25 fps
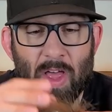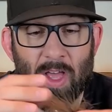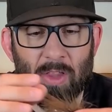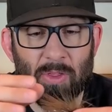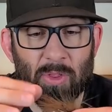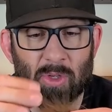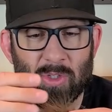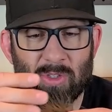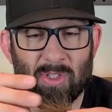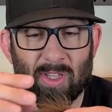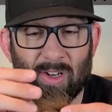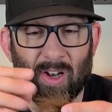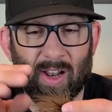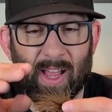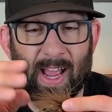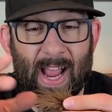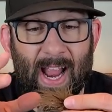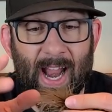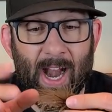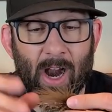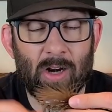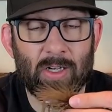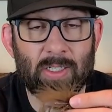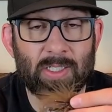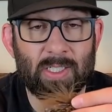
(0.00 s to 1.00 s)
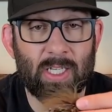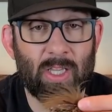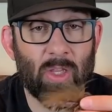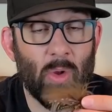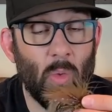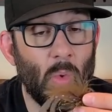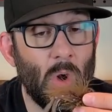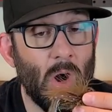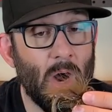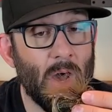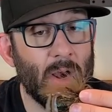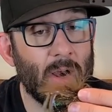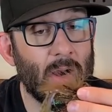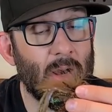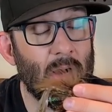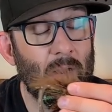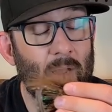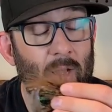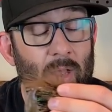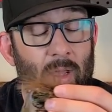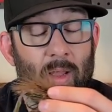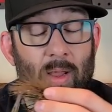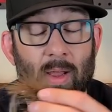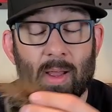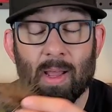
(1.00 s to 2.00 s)
that those little hairs in the water,
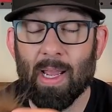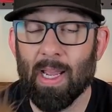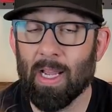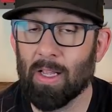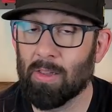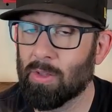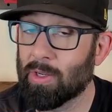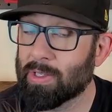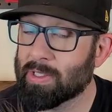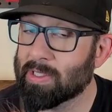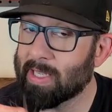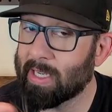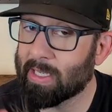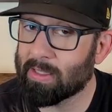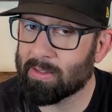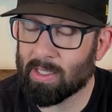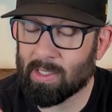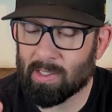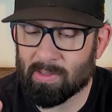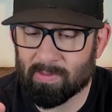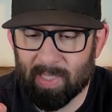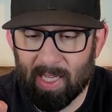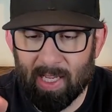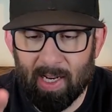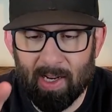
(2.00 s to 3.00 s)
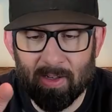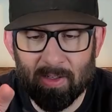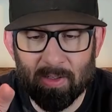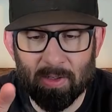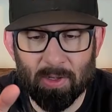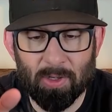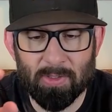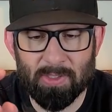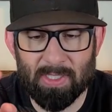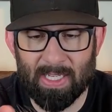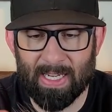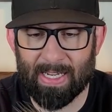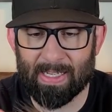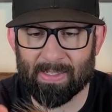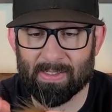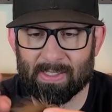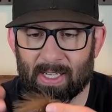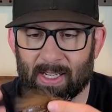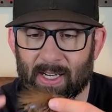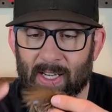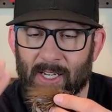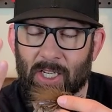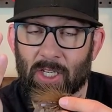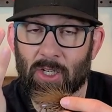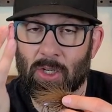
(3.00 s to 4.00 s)
it looks like little tentacles,
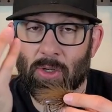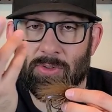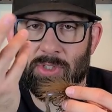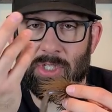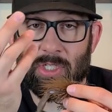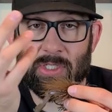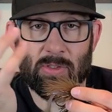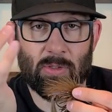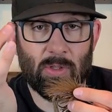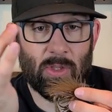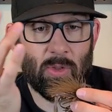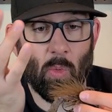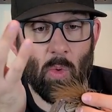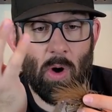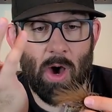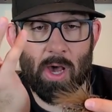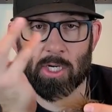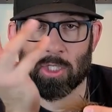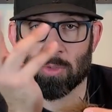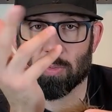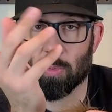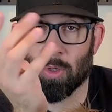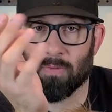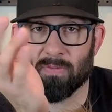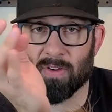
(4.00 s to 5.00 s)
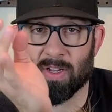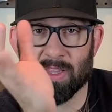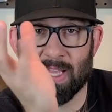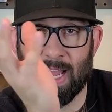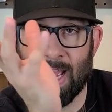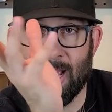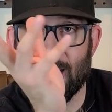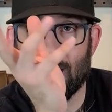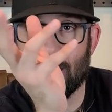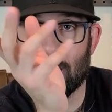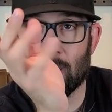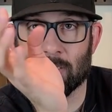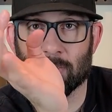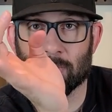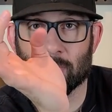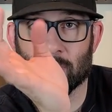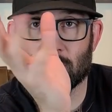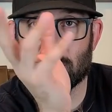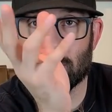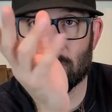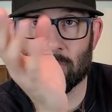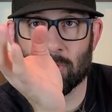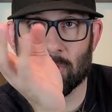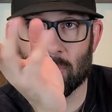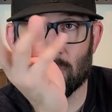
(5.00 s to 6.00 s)
antenna, you know, just the water's moving and that hair is
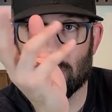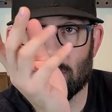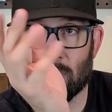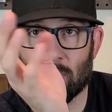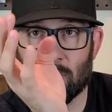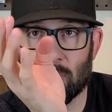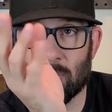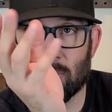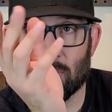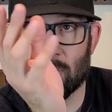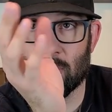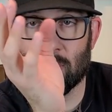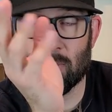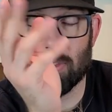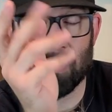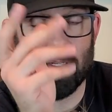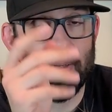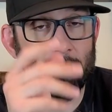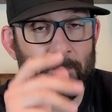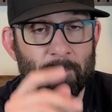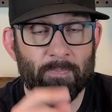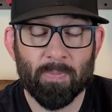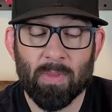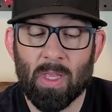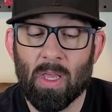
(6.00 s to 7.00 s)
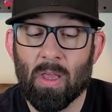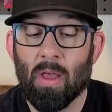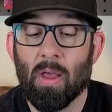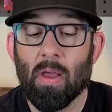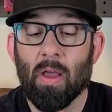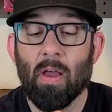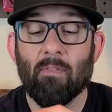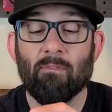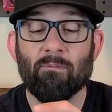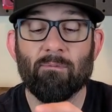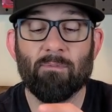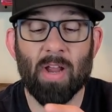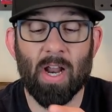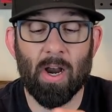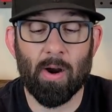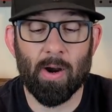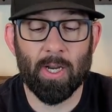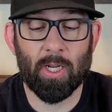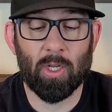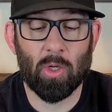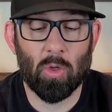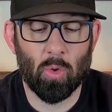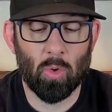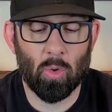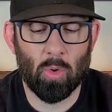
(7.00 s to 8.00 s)
just very
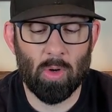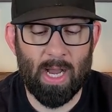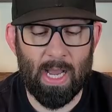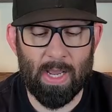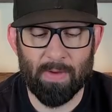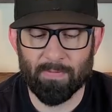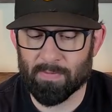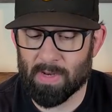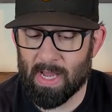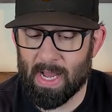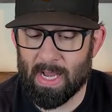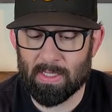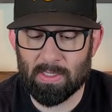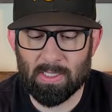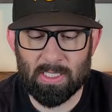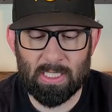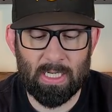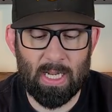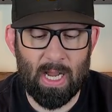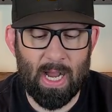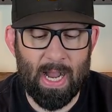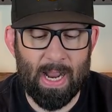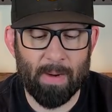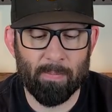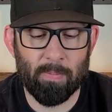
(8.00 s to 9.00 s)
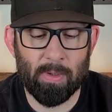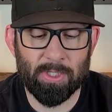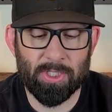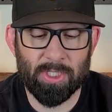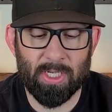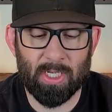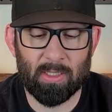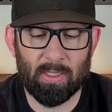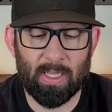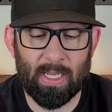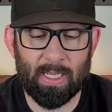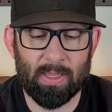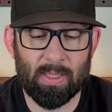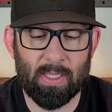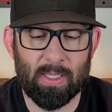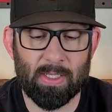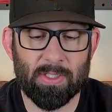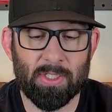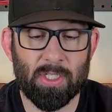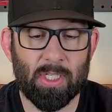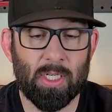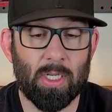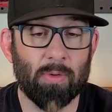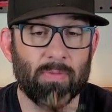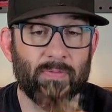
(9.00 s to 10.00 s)
cool. I've not seen a hybrid jig like
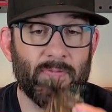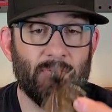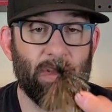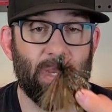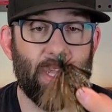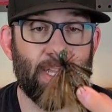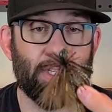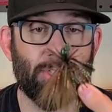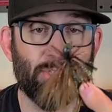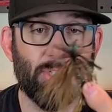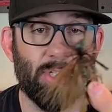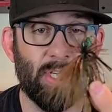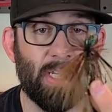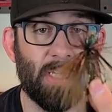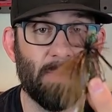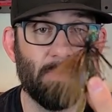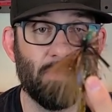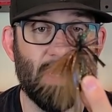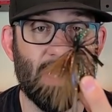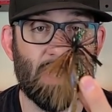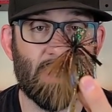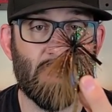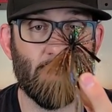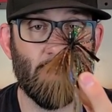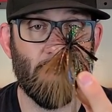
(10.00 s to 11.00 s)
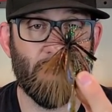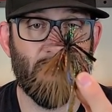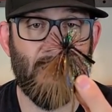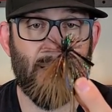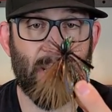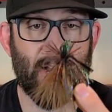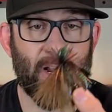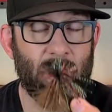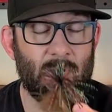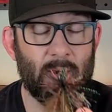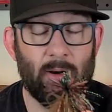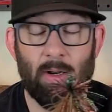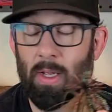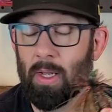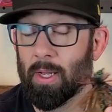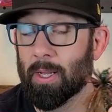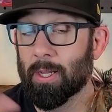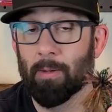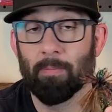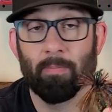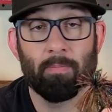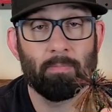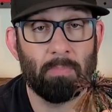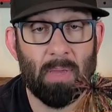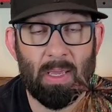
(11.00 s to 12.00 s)
this, you know, finesse jig mixed with hair.
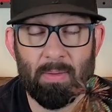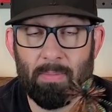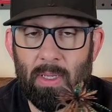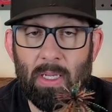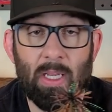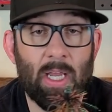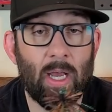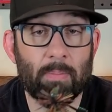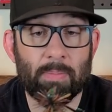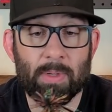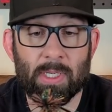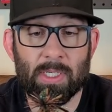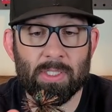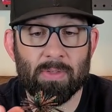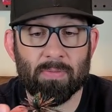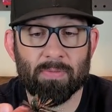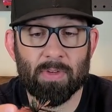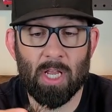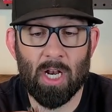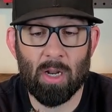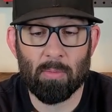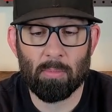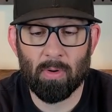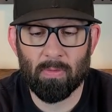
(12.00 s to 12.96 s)
Maybe companies have done it